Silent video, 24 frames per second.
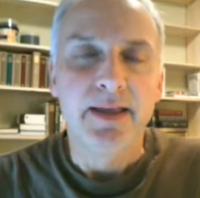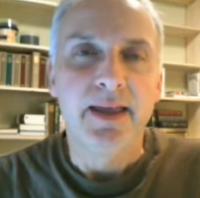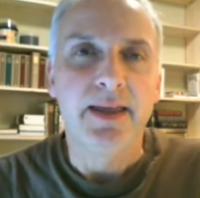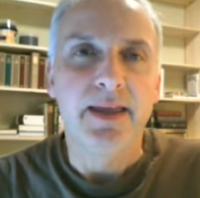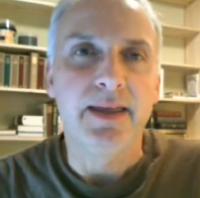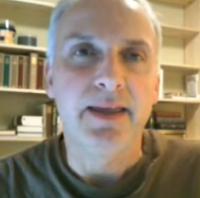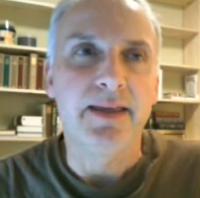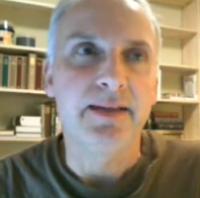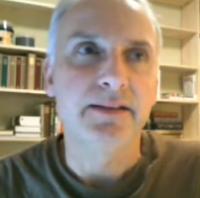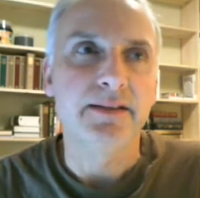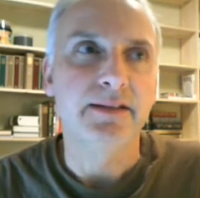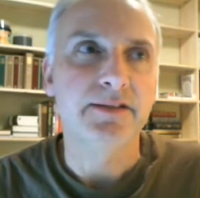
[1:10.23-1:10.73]

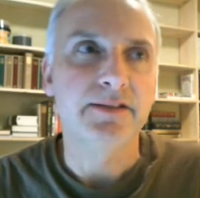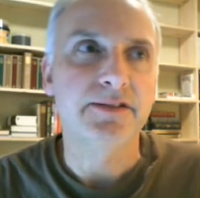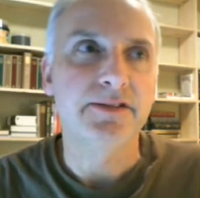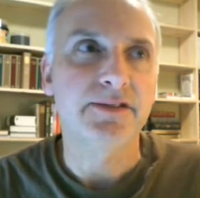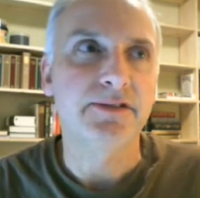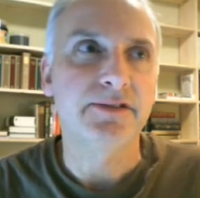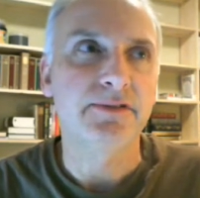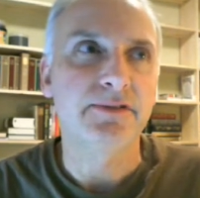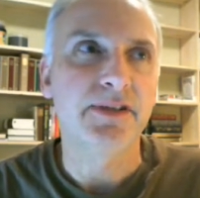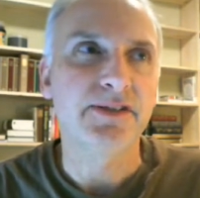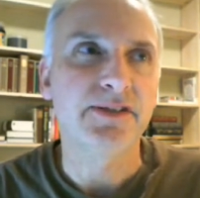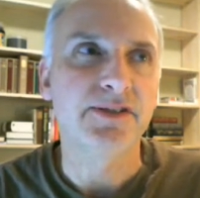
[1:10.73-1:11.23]
And
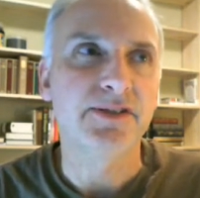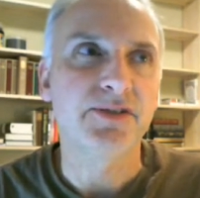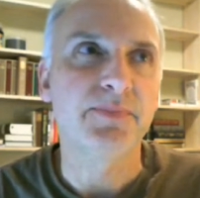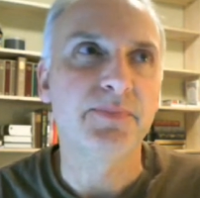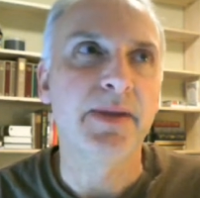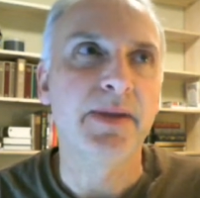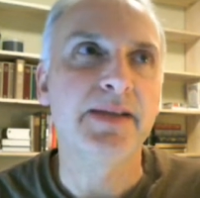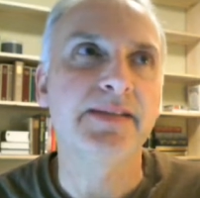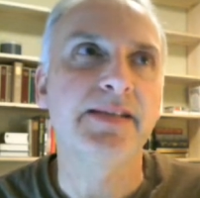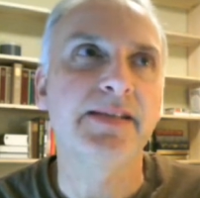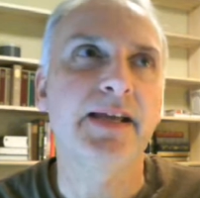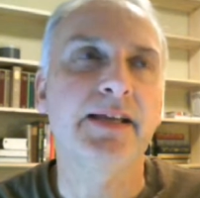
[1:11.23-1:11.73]
this is
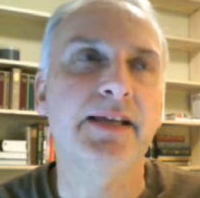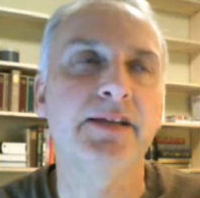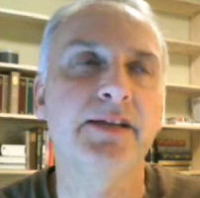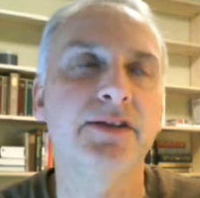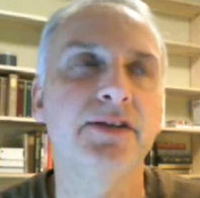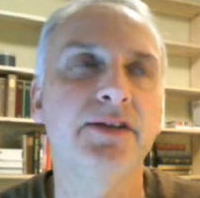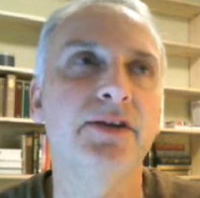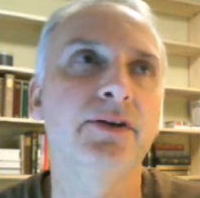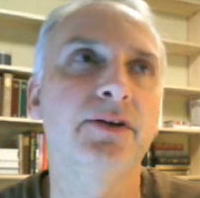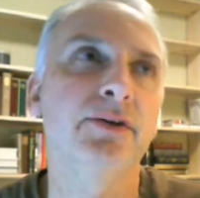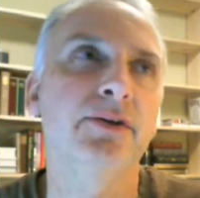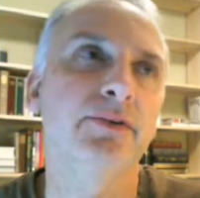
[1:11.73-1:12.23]
my
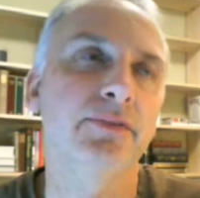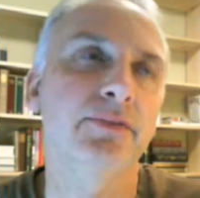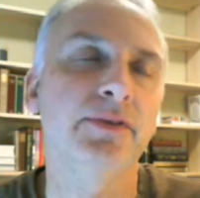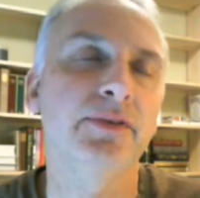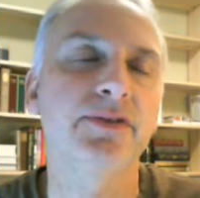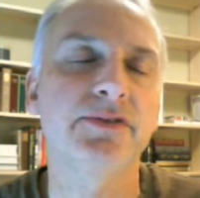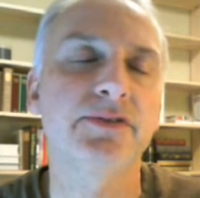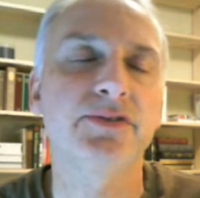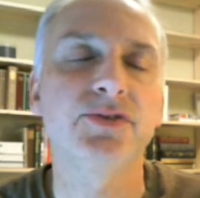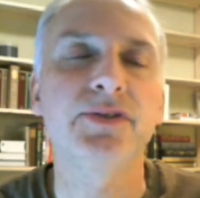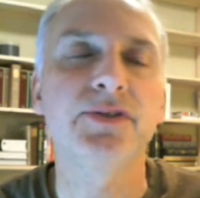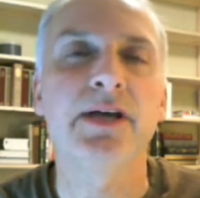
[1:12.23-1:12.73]
second year,
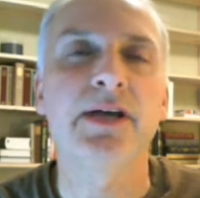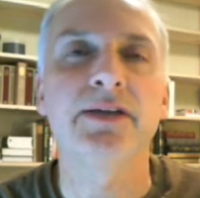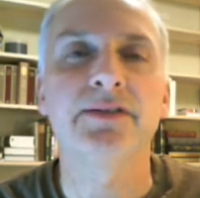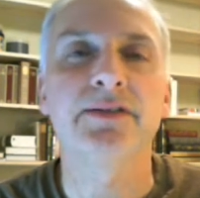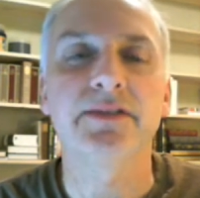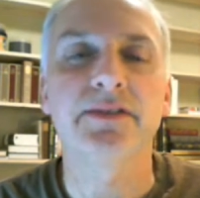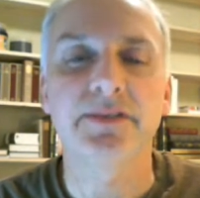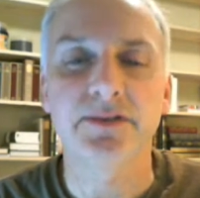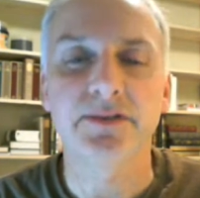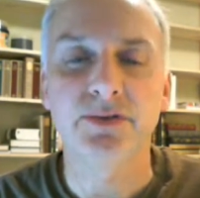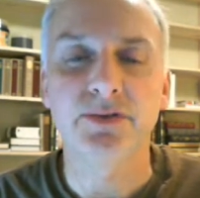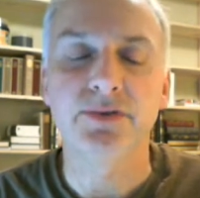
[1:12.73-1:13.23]

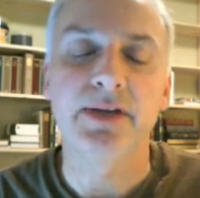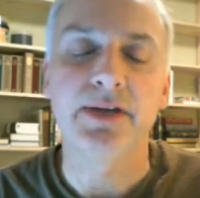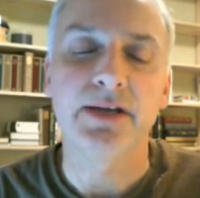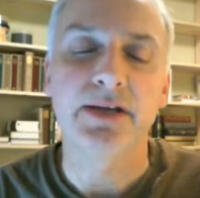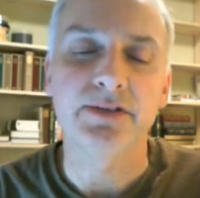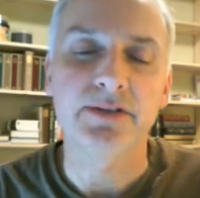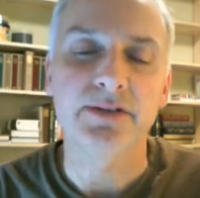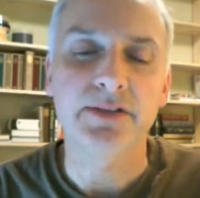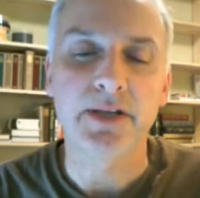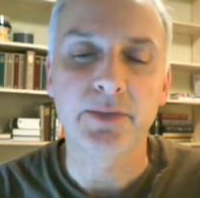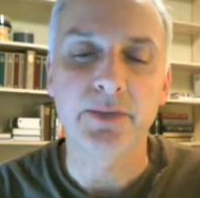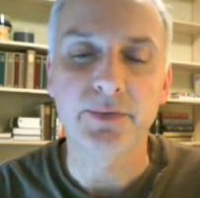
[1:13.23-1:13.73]

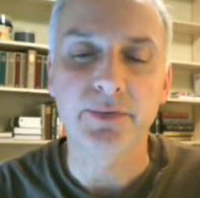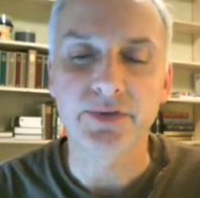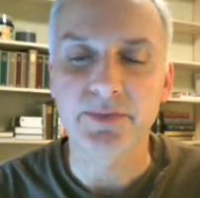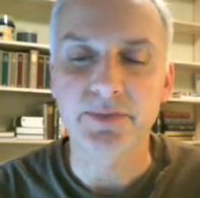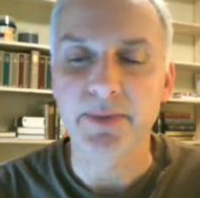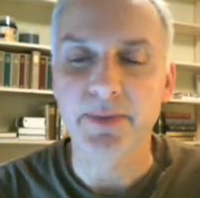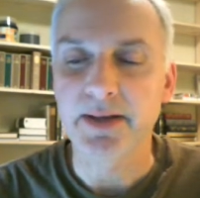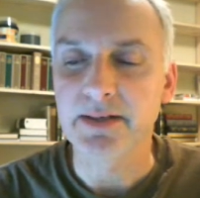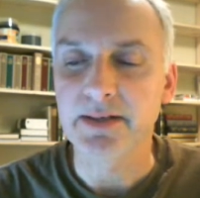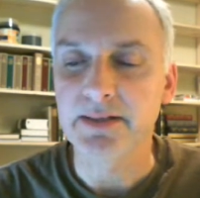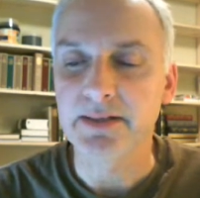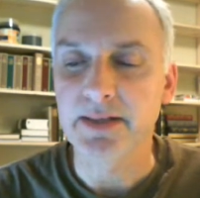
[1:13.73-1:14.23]
2010
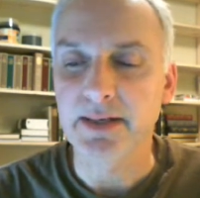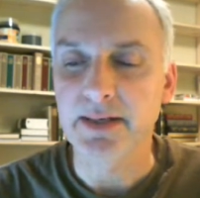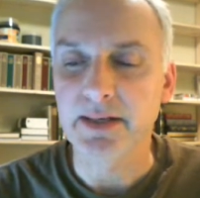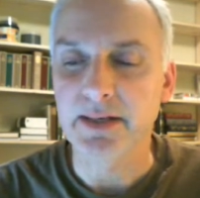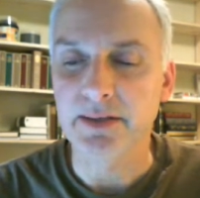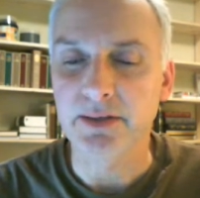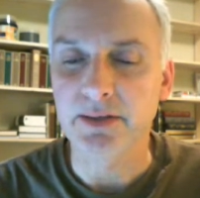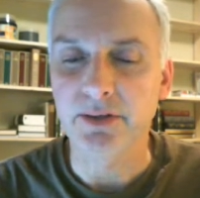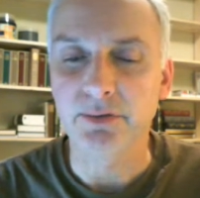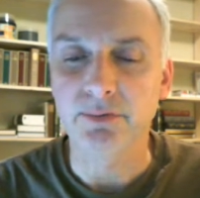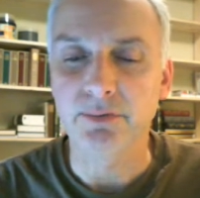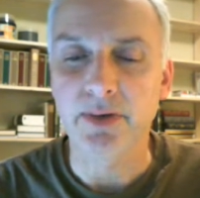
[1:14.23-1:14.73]
was my
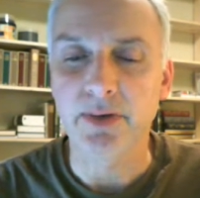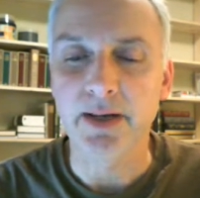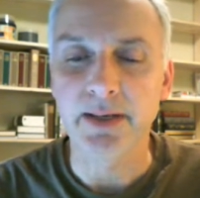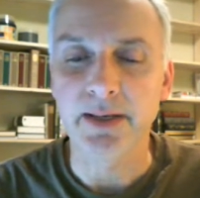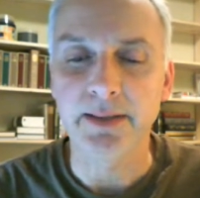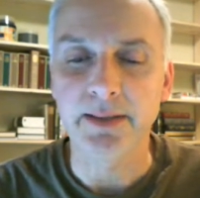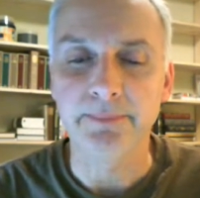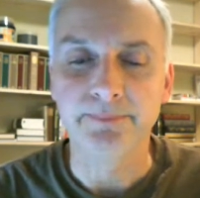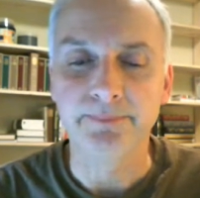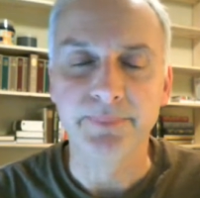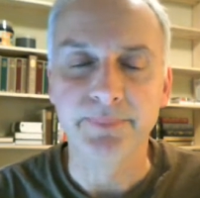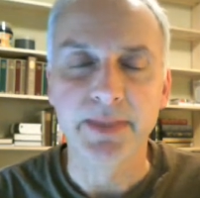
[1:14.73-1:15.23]
second year
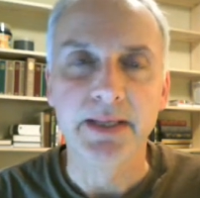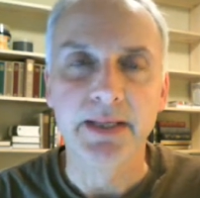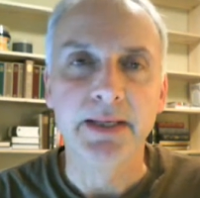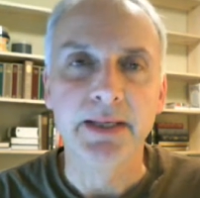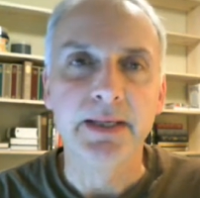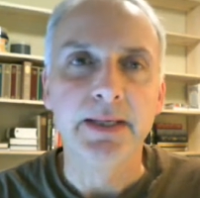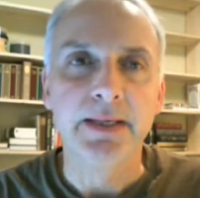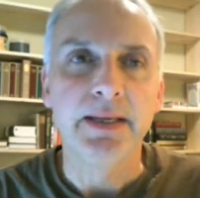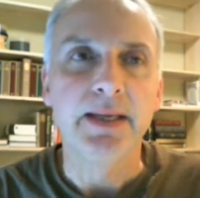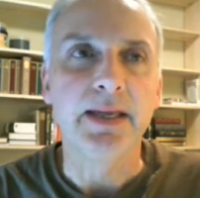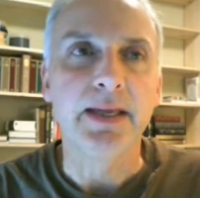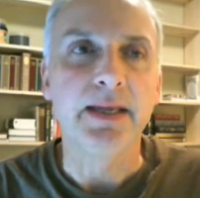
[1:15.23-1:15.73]
running.
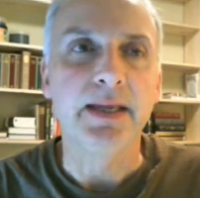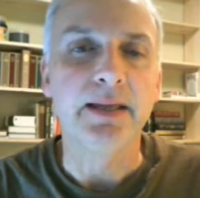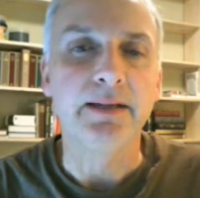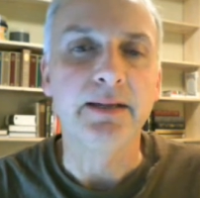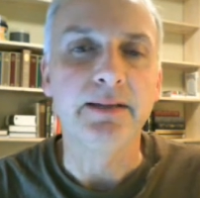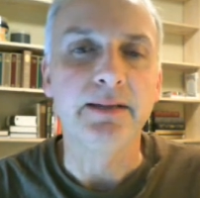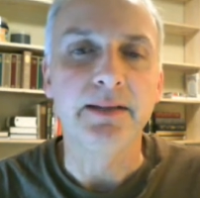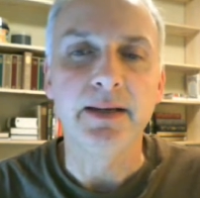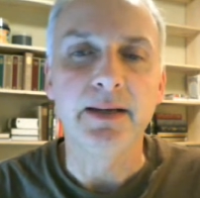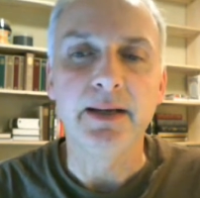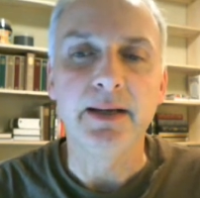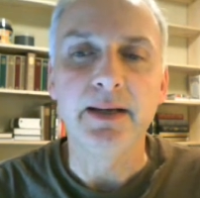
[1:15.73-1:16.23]

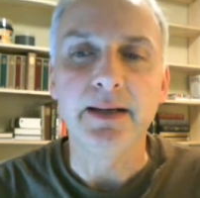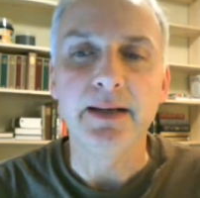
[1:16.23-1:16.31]
And